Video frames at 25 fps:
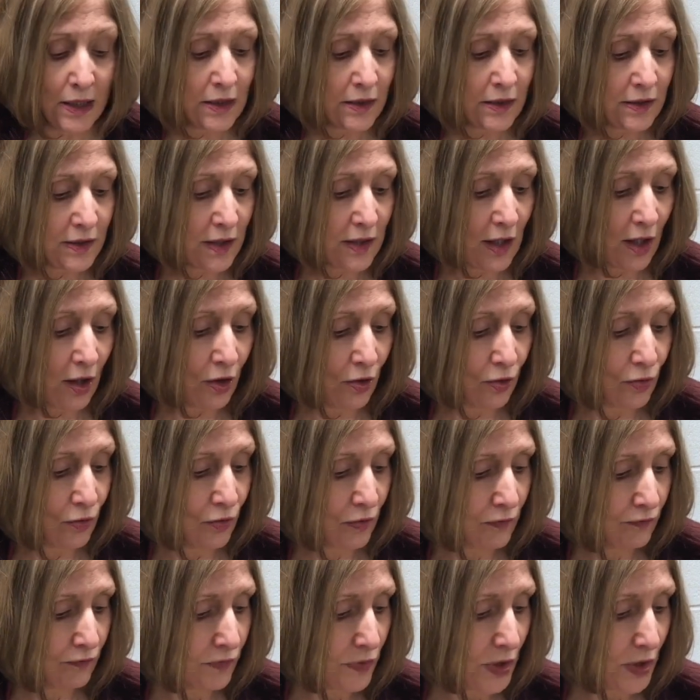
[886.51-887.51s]
So,
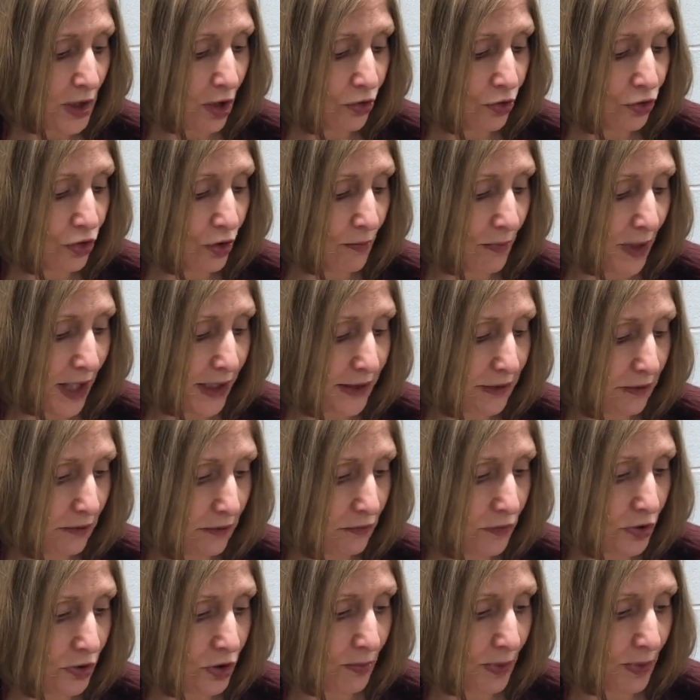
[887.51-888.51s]
you know, you might,
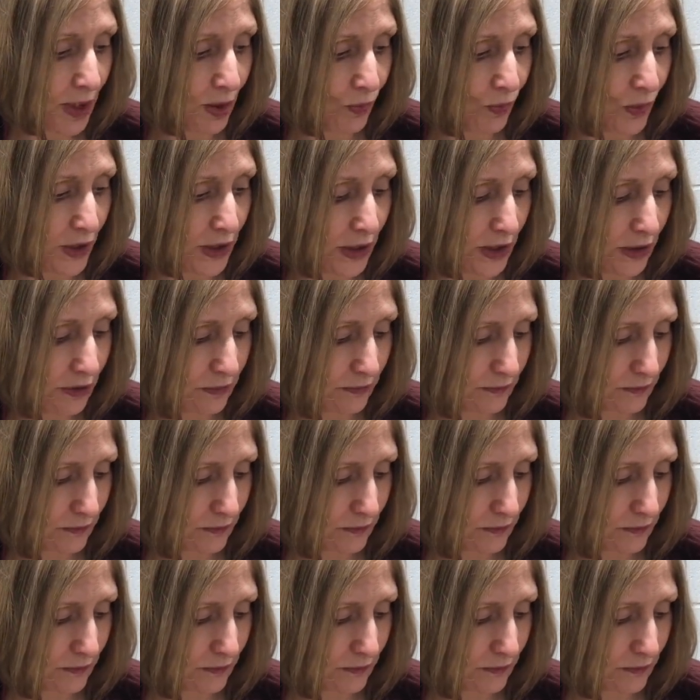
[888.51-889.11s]
you might want to